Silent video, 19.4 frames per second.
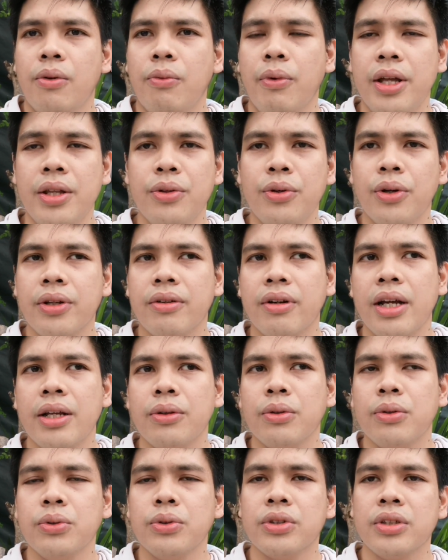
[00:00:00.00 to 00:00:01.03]
When you're
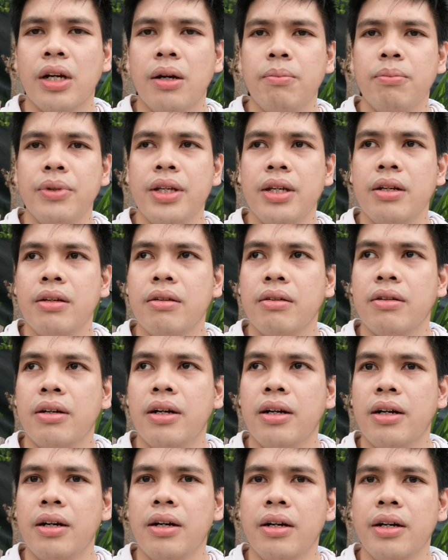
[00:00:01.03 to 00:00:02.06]
trying to do something,
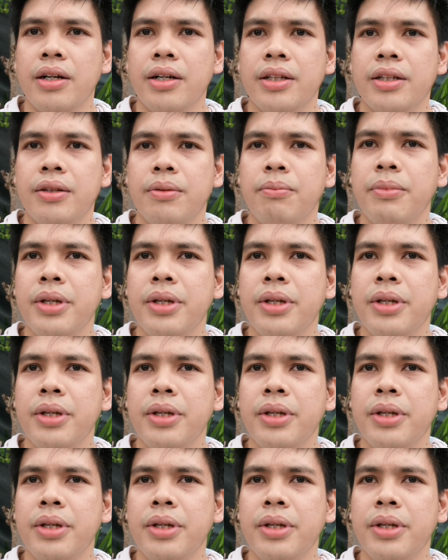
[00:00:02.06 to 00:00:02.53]
it